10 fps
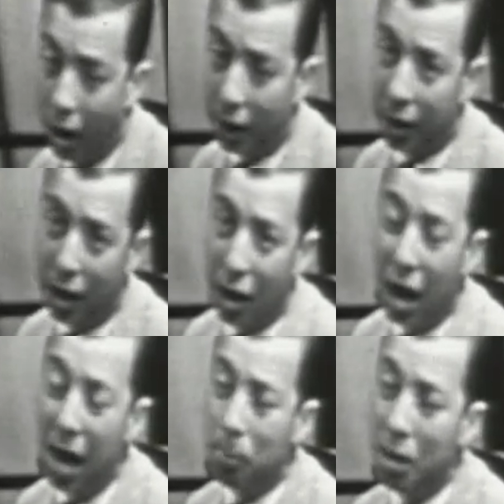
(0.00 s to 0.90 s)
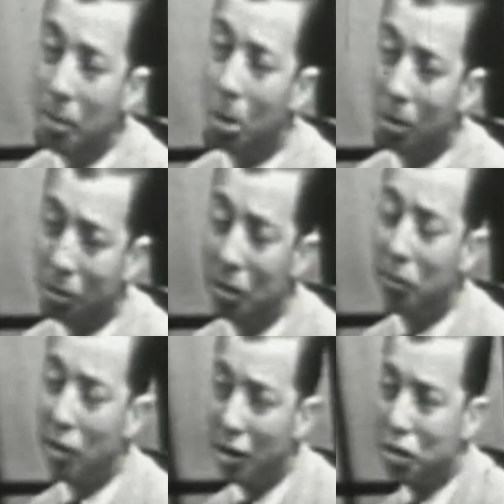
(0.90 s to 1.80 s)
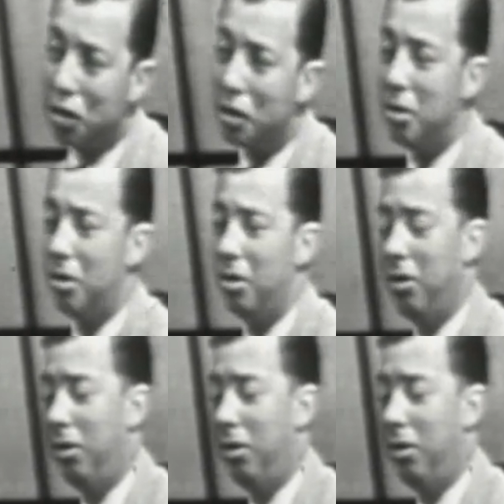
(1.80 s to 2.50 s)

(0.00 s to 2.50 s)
Why can't I be more conventional?